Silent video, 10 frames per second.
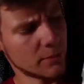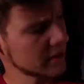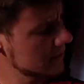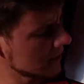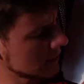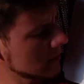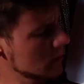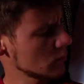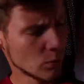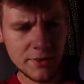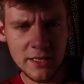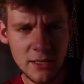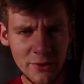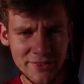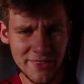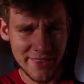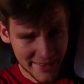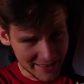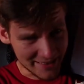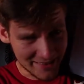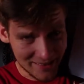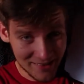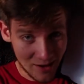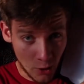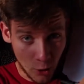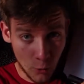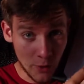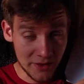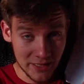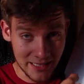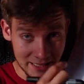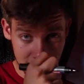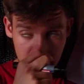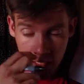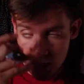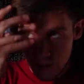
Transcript: you might think. What the hell is this? O and E?